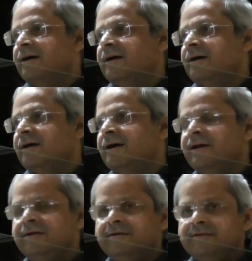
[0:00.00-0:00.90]

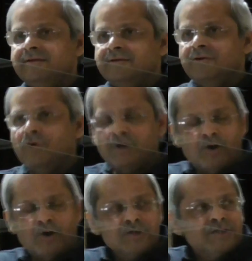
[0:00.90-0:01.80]
I got
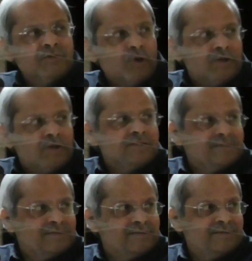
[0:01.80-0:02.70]
lost in thoughts,
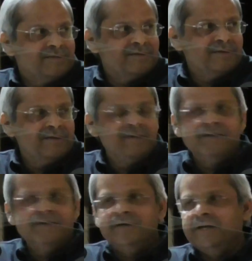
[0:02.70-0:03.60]

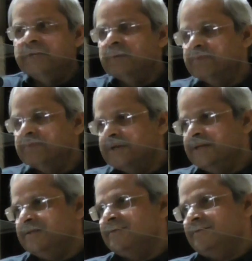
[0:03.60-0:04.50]
in
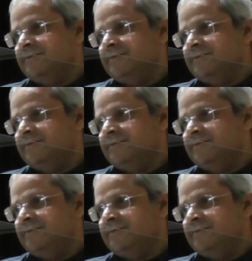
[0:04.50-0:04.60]
memories.